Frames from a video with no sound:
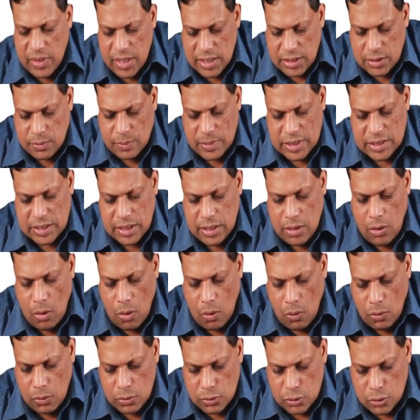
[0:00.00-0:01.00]
This
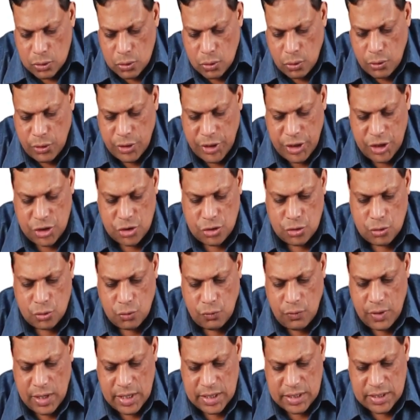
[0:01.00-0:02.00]
muscle also reaches
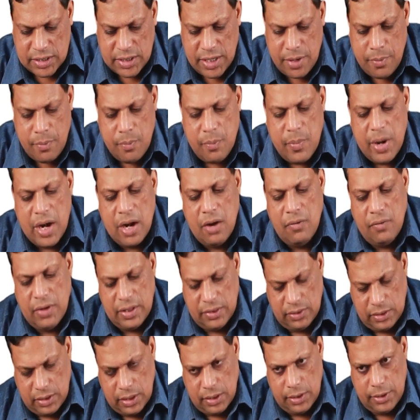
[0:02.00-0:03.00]
towards the middle
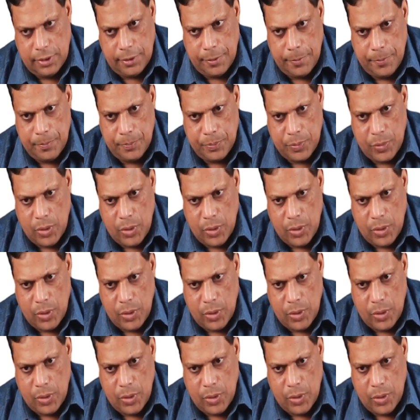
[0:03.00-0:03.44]
1/3,